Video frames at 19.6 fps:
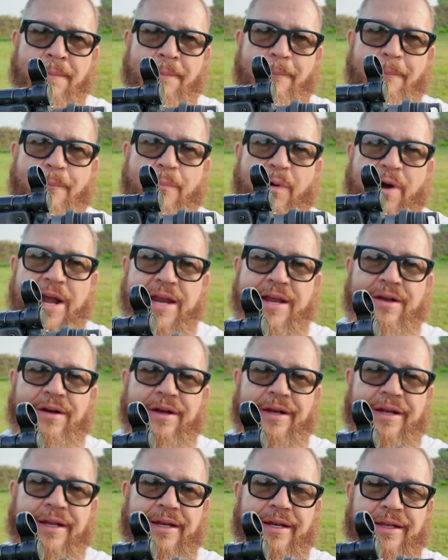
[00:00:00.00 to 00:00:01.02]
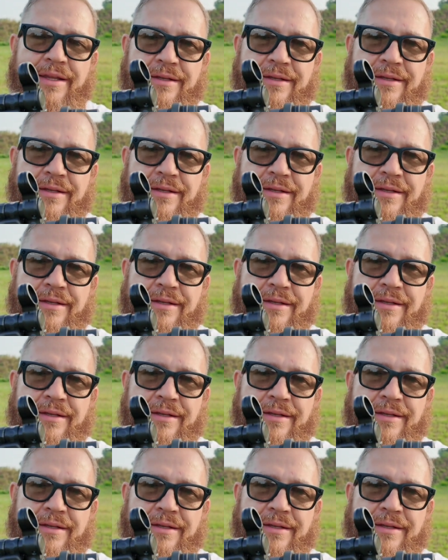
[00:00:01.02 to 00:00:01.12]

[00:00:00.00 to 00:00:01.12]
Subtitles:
brake on it.